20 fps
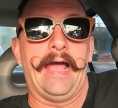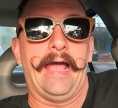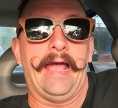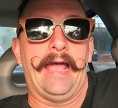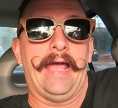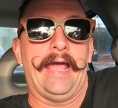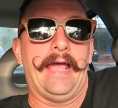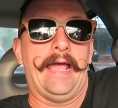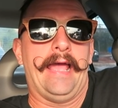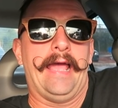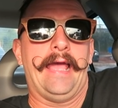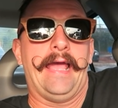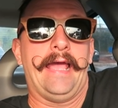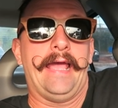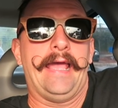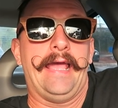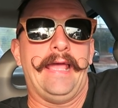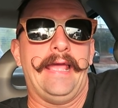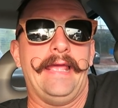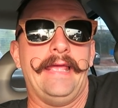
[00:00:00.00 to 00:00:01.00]

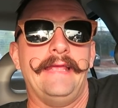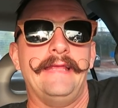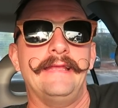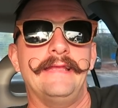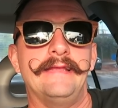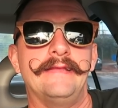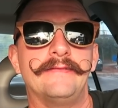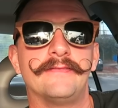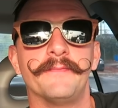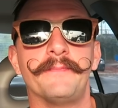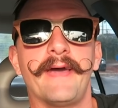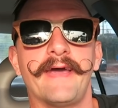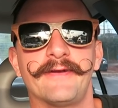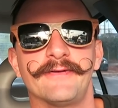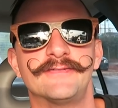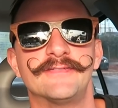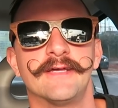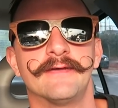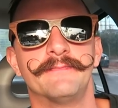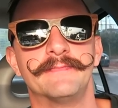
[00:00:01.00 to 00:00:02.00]
I, the
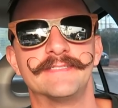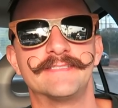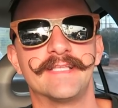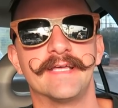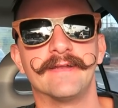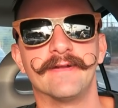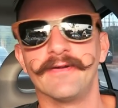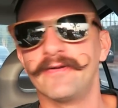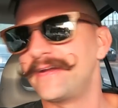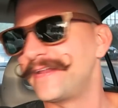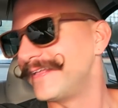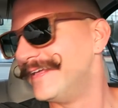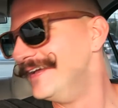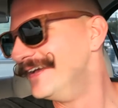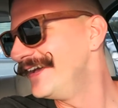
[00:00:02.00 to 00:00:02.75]
battery's almost dead already.